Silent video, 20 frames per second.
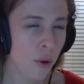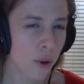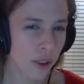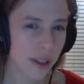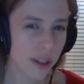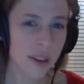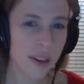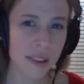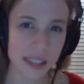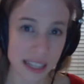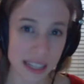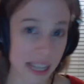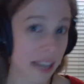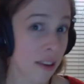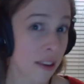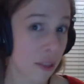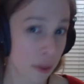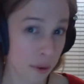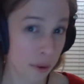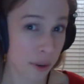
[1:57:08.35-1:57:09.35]
earlier than
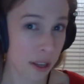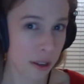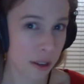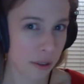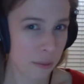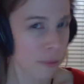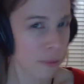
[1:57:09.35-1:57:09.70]
9:30,